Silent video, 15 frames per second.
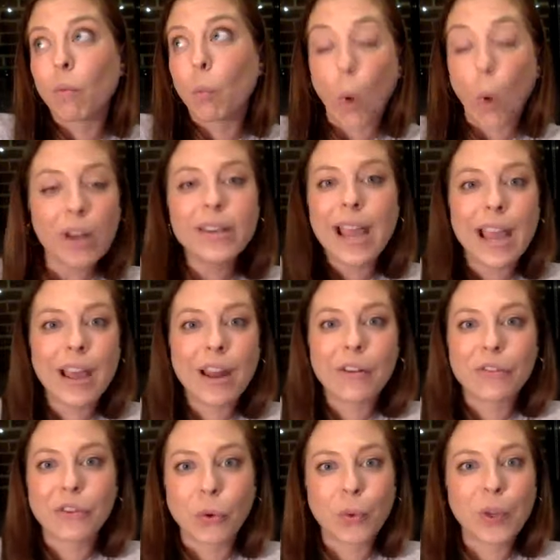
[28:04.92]
one day out
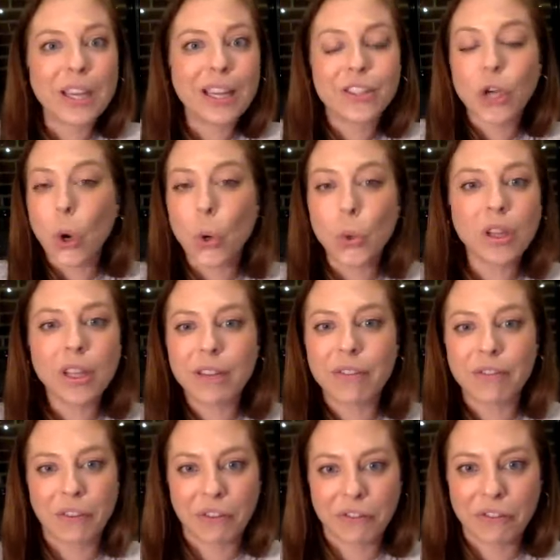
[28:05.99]
of your week totally
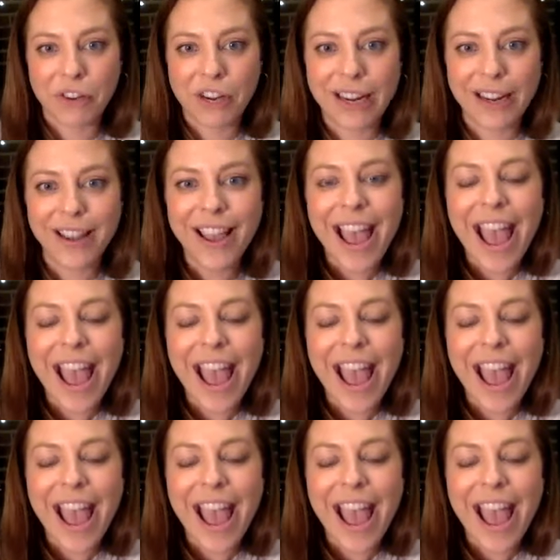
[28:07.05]
for free.